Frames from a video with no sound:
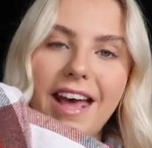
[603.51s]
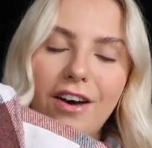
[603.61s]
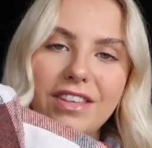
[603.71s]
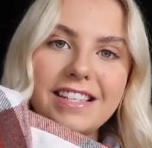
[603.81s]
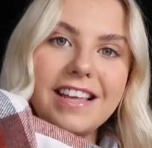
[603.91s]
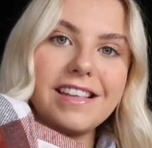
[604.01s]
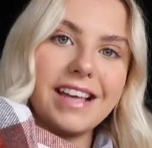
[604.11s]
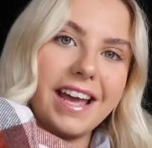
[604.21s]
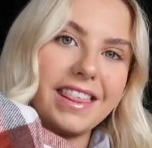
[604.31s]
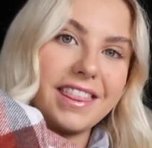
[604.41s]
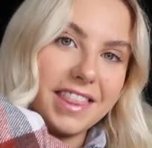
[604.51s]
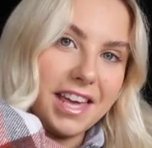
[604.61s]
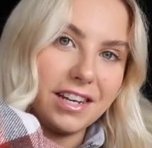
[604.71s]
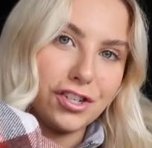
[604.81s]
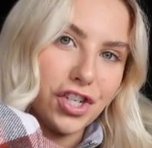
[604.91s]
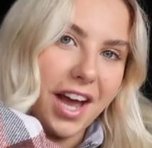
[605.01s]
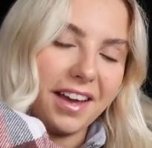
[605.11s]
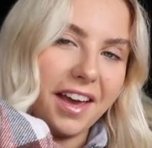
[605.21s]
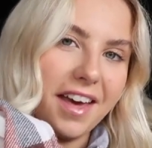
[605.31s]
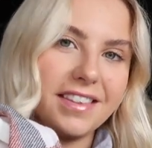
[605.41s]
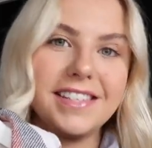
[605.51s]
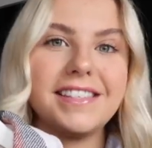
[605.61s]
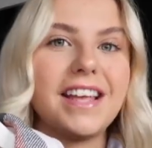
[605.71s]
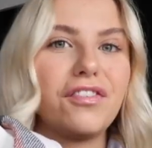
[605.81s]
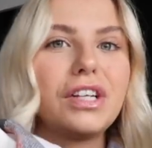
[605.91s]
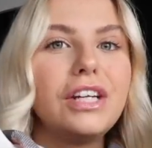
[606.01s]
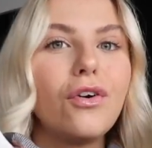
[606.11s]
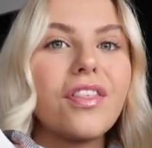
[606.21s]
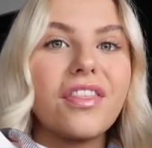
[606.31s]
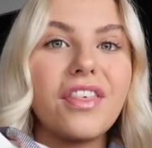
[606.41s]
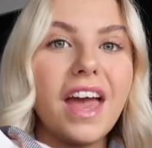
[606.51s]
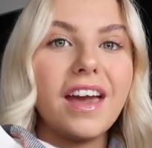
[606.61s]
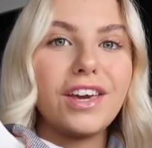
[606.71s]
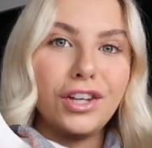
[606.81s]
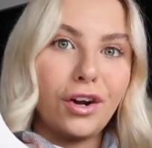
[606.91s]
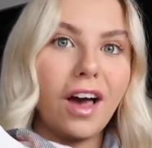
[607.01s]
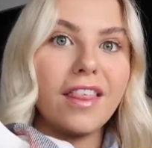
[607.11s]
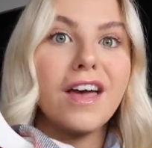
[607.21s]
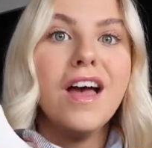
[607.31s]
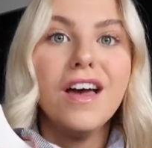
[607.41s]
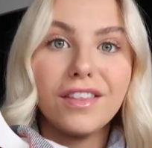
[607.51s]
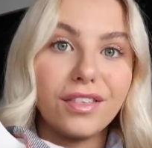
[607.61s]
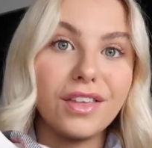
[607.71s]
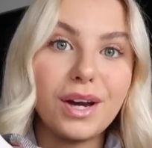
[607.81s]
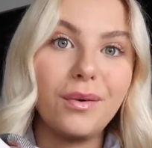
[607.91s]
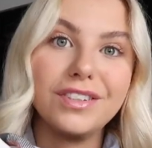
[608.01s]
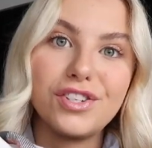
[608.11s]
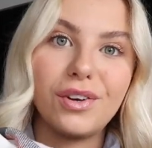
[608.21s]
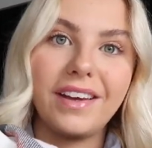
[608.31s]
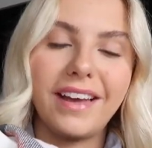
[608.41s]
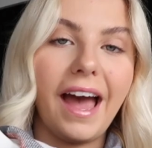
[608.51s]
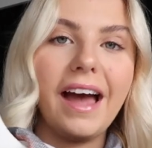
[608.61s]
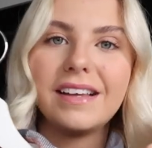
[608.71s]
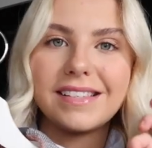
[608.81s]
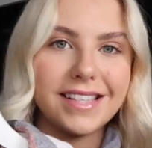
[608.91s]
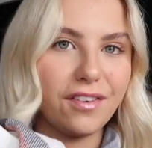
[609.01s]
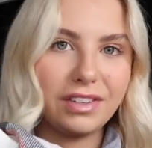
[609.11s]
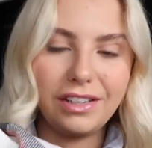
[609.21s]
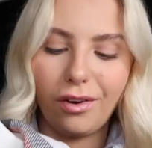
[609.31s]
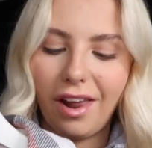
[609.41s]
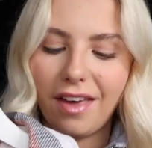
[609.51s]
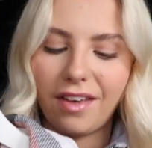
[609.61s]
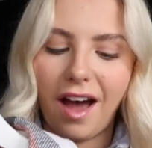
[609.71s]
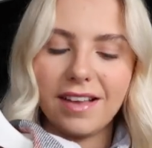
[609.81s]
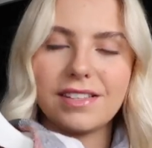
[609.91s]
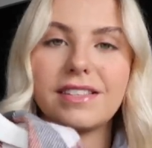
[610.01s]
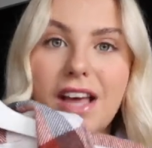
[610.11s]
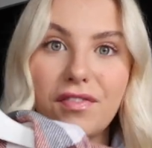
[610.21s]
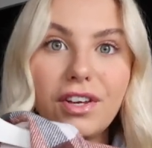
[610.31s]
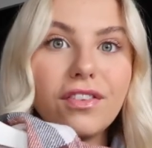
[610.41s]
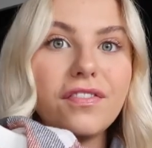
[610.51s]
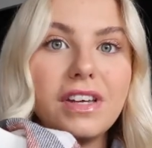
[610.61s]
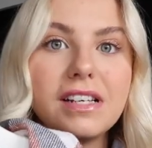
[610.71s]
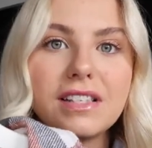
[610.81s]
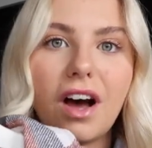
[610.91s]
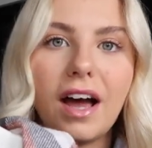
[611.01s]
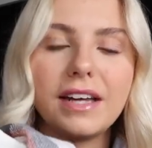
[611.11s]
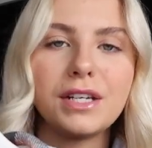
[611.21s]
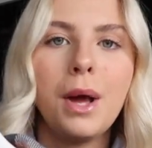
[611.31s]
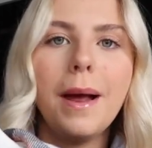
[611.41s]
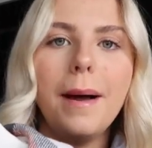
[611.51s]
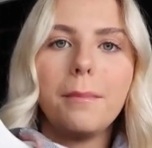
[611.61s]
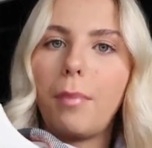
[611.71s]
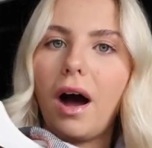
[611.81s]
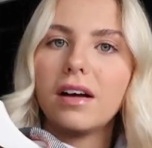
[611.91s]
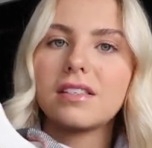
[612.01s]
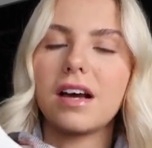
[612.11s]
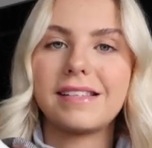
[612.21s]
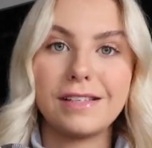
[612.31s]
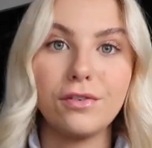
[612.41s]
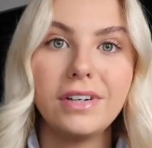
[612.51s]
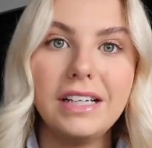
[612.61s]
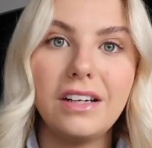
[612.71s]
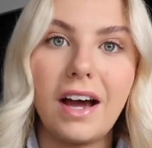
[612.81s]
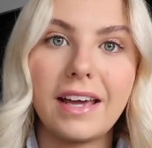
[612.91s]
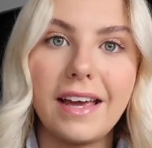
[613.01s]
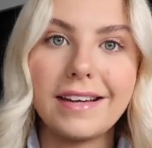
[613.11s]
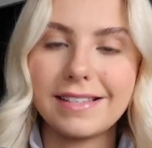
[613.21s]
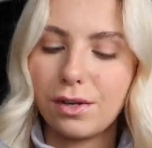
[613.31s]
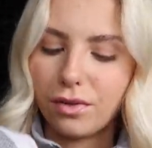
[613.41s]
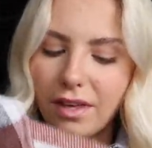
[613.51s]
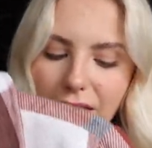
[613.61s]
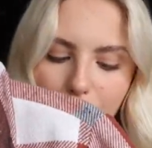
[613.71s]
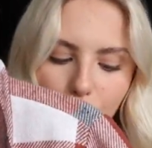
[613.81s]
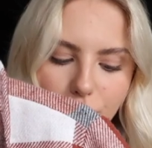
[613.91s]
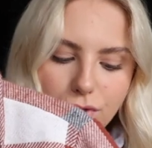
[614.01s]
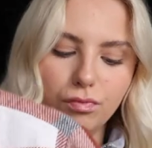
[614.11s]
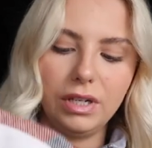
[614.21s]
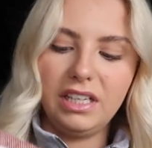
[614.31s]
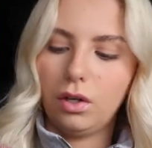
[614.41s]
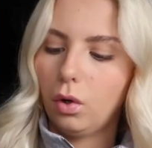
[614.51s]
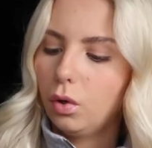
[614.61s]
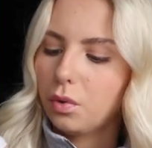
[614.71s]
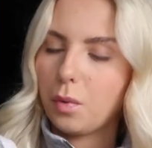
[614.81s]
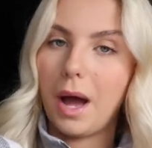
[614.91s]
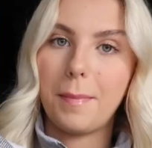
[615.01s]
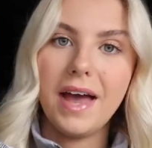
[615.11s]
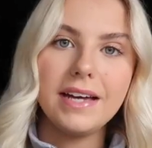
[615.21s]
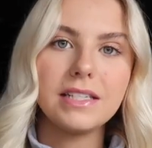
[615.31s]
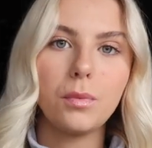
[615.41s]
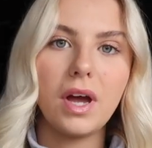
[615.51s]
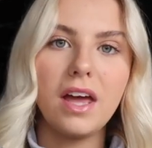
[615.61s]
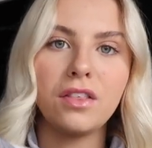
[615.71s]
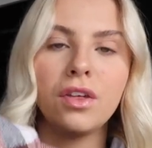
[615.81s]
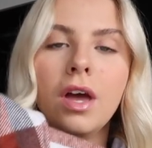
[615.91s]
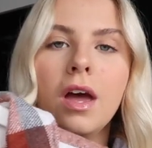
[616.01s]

Now, this is a thin jacket. This is definitely not thick, you know, like the thick ones you can get. It's definitely not like that. It's definitely on the thinner side, but I still really like it. I still think it looked really cool with what I paired it with.